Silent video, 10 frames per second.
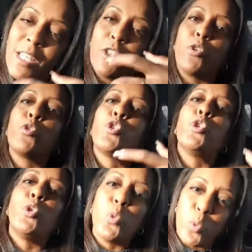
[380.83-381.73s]
potential
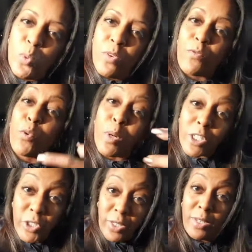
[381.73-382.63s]
to
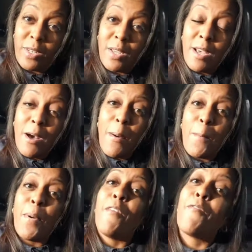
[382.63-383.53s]
fruition.
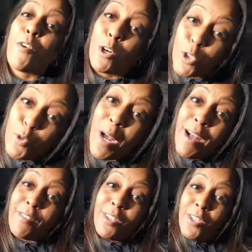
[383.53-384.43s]
But first you
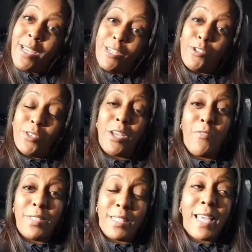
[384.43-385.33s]
have to look at
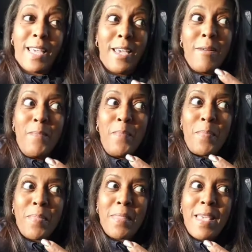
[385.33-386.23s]
yourself and say,
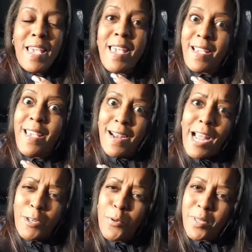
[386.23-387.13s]
can
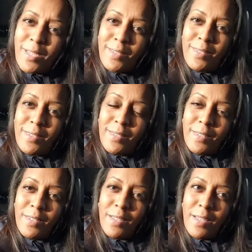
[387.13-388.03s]
I do
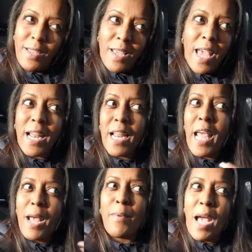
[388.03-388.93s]
this?
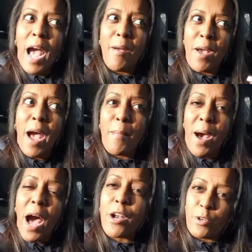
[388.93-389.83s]
And, and I'm,
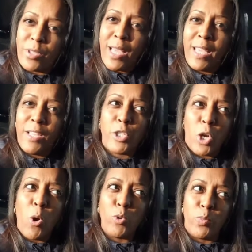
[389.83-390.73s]
I'm honored that he
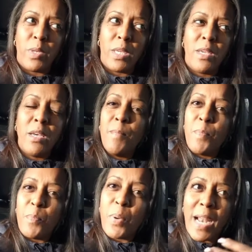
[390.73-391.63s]
chose me.
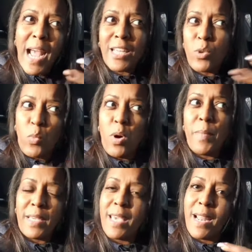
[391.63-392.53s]
But as a
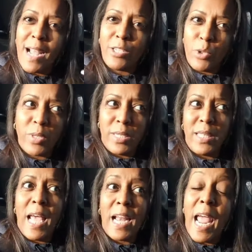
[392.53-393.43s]
woman, can I do
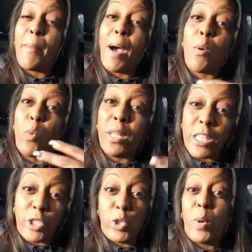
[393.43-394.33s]
this? And am I
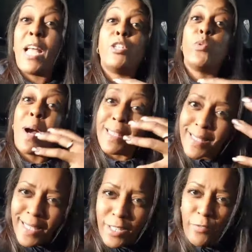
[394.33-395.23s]
willing to? And do I
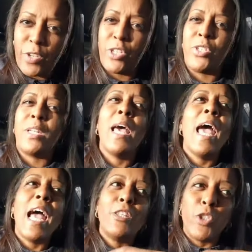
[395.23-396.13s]
see the vision?
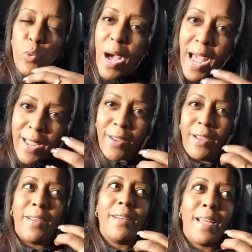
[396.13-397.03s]
And do I
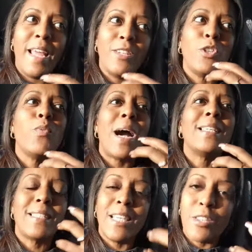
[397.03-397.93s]
do
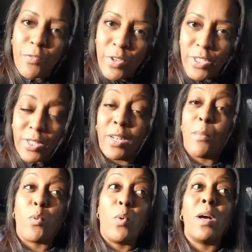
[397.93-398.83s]
I see the vision,
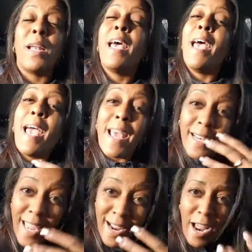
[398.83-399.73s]
number one?
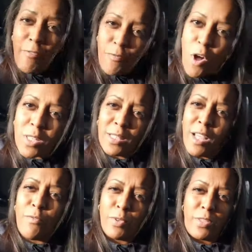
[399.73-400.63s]
And can I fall
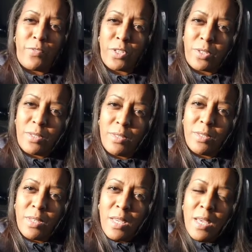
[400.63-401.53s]
in love with the vision?
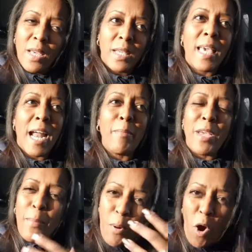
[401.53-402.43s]
Can I
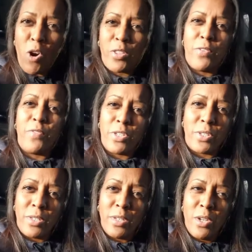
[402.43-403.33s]
be a part of the
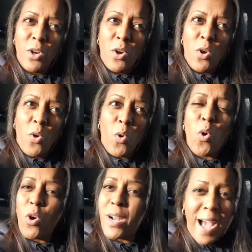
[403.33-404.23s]
vision
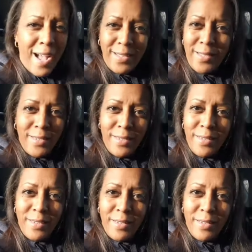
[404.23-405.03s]
or not?